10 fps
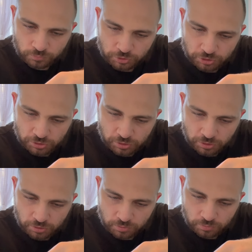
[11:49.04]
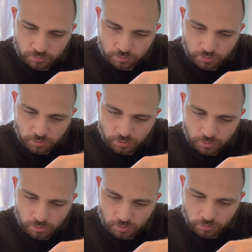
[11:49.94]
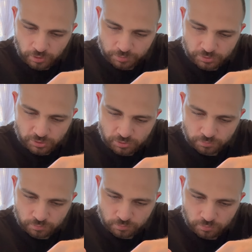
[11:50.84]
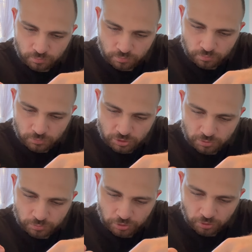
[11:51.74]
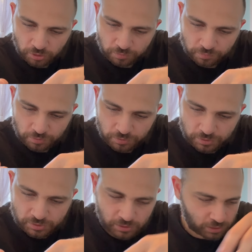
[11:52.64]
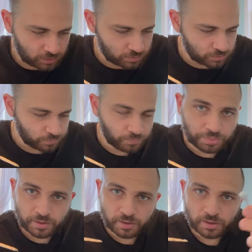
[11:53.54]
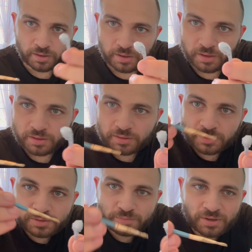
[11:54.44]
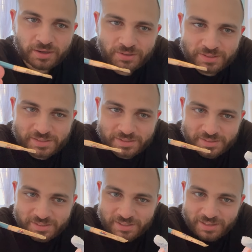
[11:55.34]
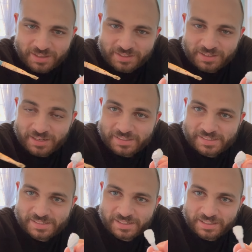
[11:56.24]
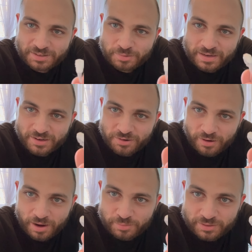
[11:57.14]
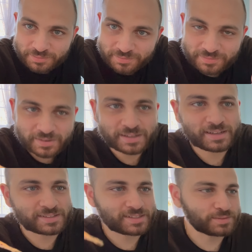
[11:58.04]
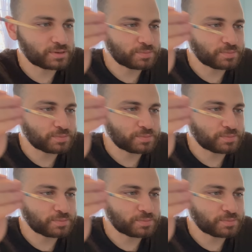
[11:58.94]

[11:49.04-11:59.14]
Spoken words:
Just gonna grab some, smear off the sides. This model is a nice way to grab him, I guess, because I'm gonna